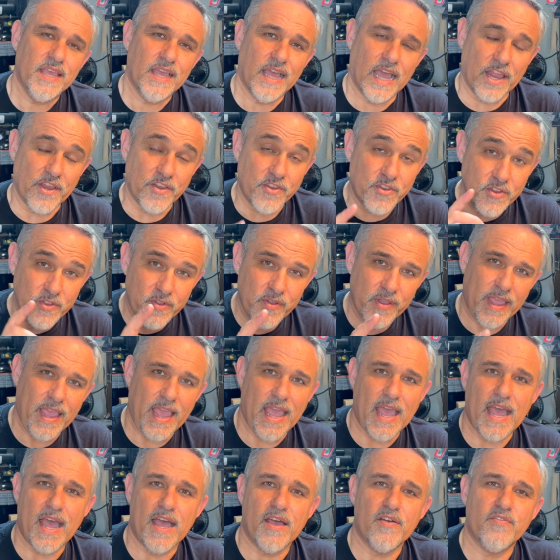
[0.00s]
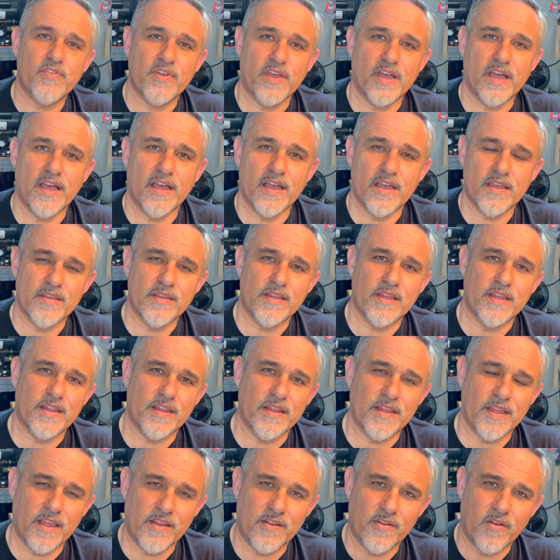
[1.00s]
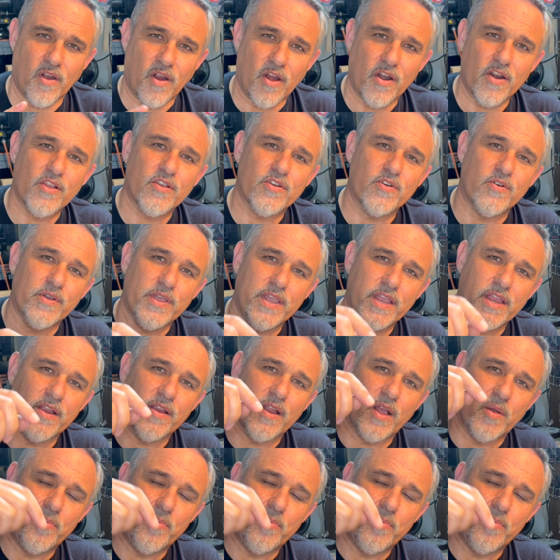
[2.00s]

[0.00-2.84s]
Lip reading: I do have an article here.